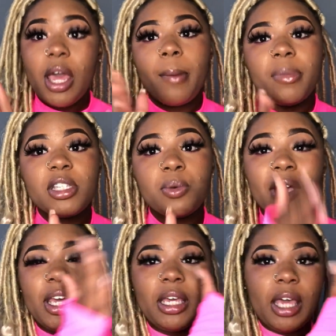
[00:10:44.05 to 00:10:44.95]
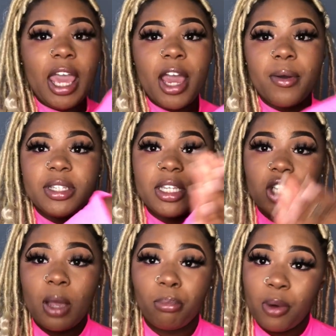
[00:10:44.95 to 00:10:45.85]
between Heritage
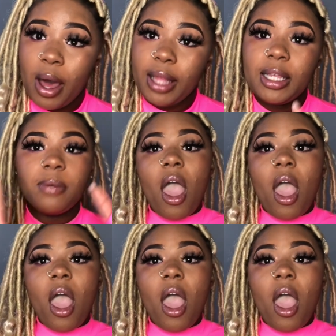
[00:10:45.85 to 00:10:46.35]
and Brawley.